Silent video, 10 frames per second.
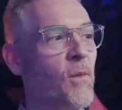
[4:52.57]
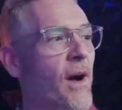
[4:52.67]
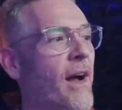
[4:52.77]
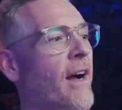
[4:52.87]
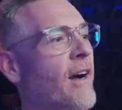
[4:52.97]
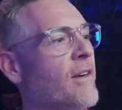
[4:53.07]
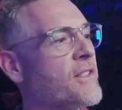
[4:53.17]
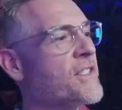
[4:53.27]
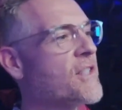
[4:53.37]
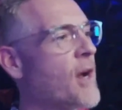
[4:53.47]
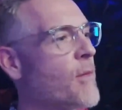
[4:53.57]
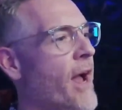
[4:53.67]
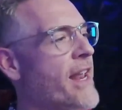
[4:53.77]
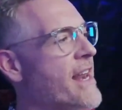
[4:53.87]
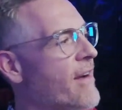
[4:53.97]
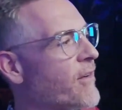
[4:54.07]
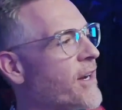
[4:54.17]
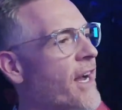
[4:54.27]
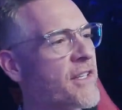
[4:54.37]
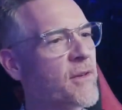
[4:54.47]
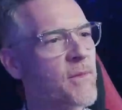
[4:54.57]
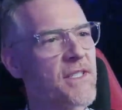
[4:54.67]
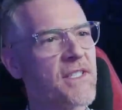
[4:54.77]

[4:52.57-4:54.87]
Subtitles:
Wow, Sombra. I never got good with